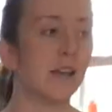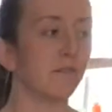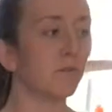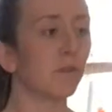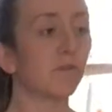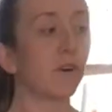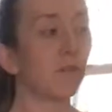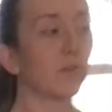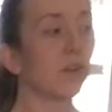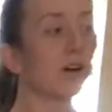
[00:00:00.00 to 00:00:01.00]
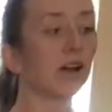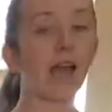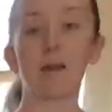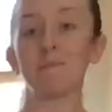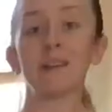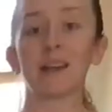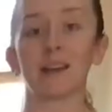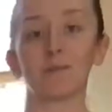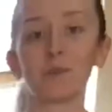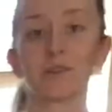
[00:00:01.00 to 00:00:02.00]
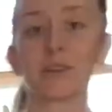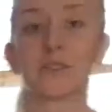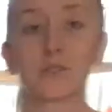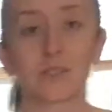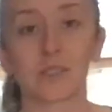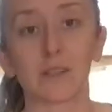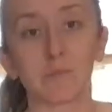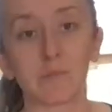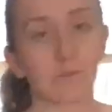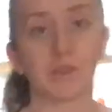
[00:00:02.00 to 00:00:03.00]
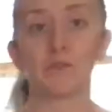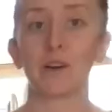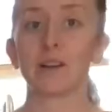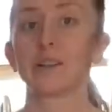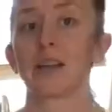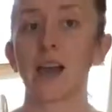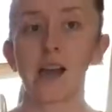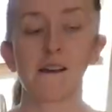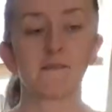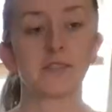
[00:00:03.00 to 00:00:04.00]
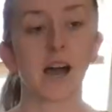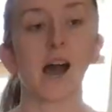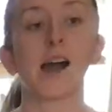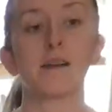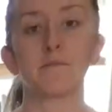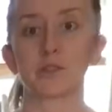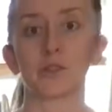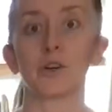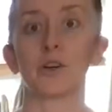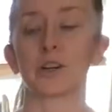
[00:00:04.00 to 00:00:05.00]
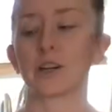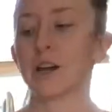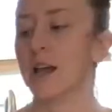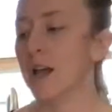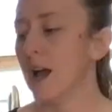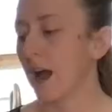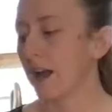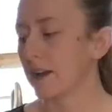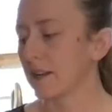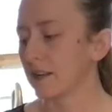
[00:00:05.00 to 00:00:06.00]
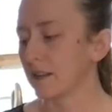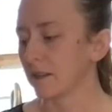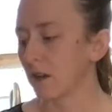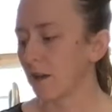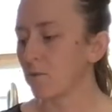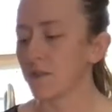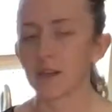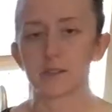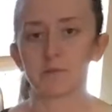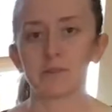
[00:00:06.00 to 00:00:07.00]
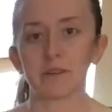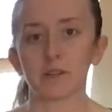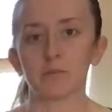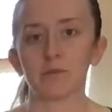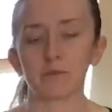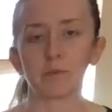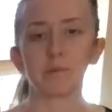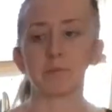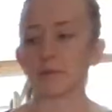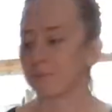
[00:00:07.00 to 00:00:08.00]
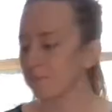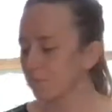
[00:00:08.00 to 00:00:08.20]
if you want to follow along at midnight when your kids are asleep and when you finally have time to cook, I want that to be available for people.